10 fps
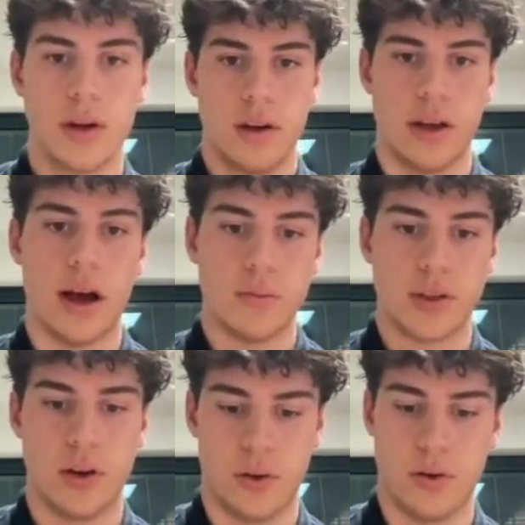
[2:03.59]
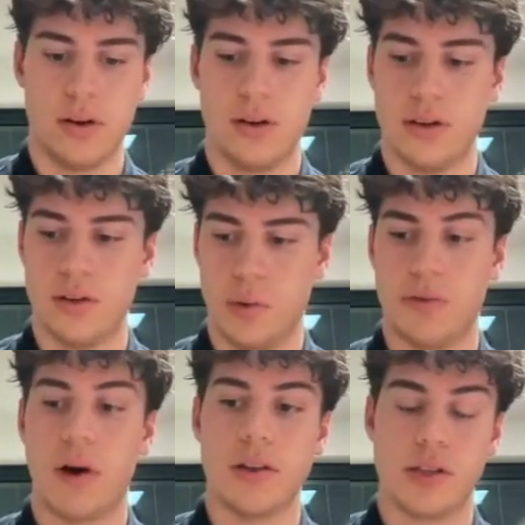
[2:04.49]
Yeah, so we'd
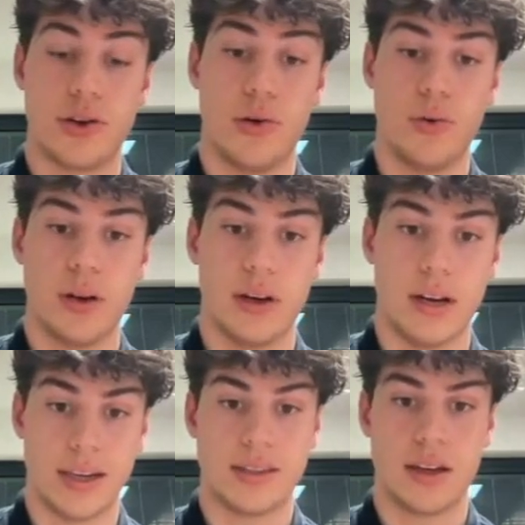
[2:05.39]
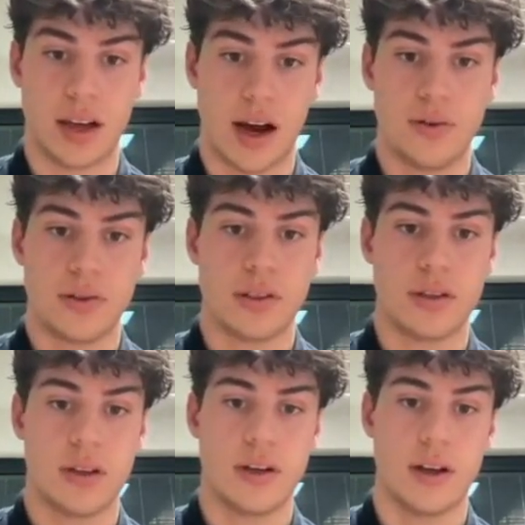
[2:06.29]
run 2 LinkedIn accounts
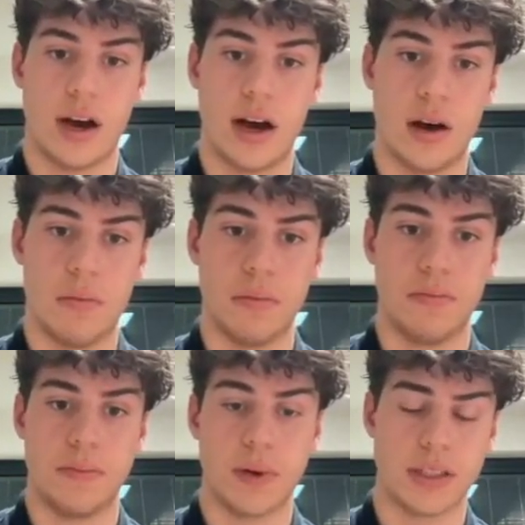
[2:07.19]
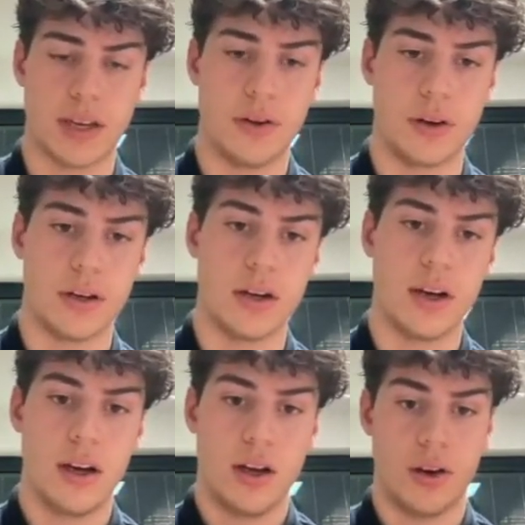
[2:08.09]
because then you can
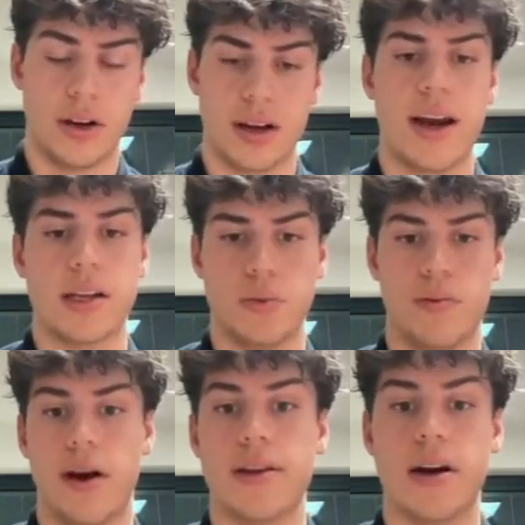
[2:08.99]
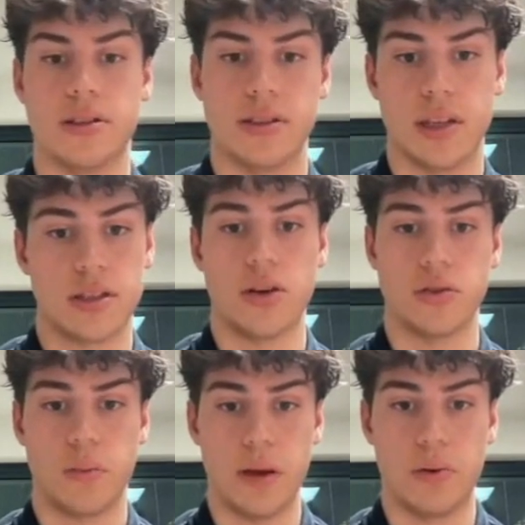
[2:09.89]
connect with
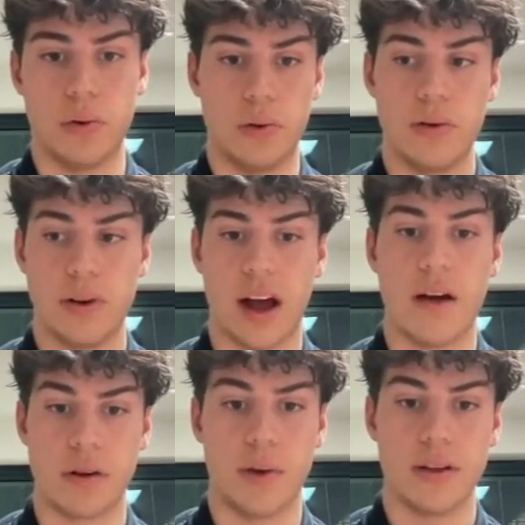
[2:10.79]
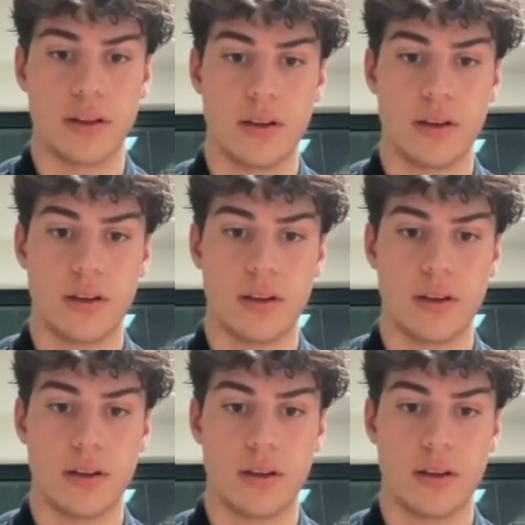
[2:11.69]
1,600 people every month.